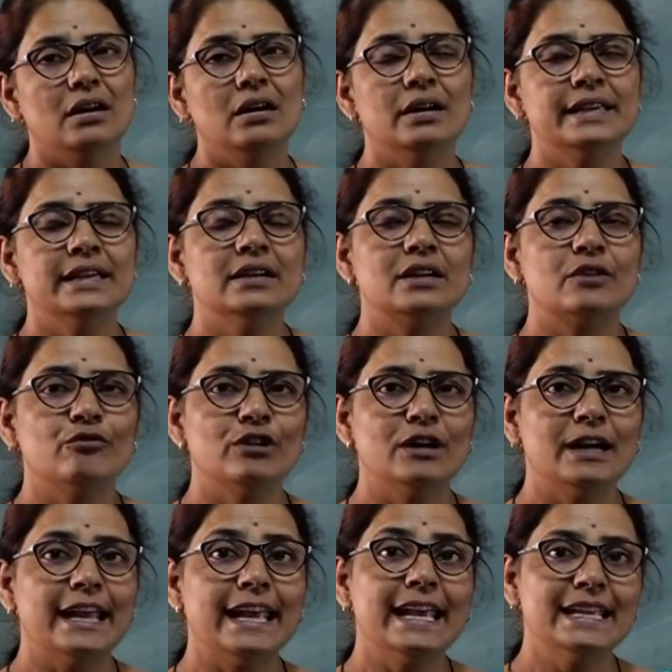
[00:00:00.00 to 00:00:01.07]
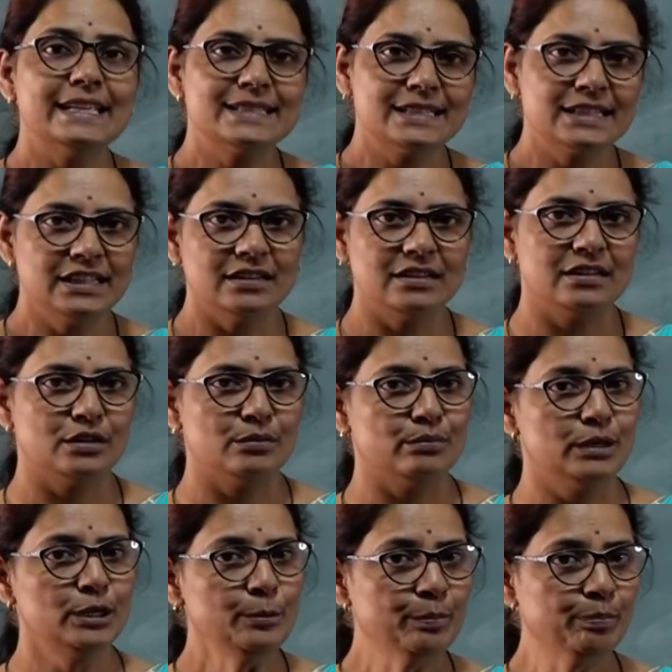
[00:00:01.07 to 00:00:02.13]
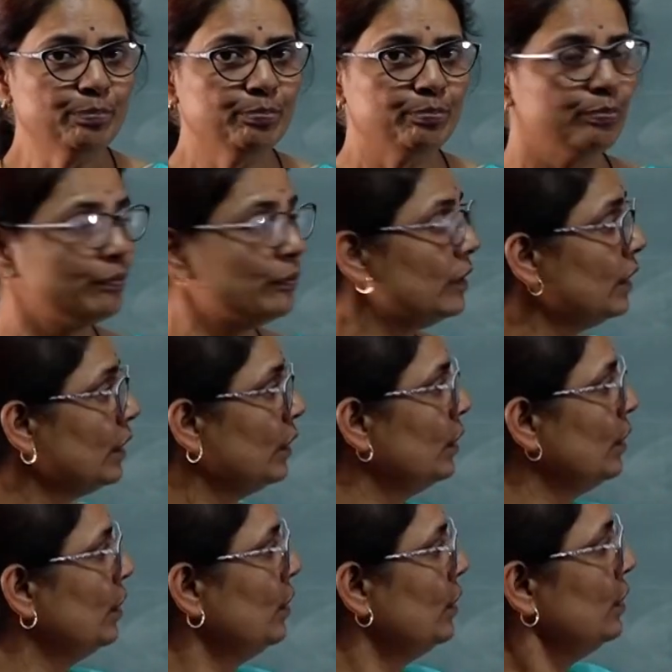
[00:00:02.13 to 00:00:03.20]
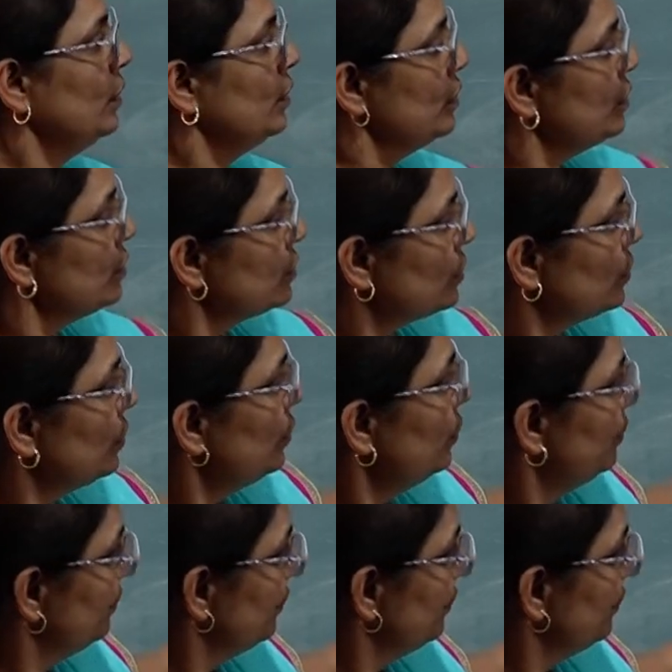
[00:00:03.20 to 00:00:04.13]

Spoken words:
Here A is a real number. So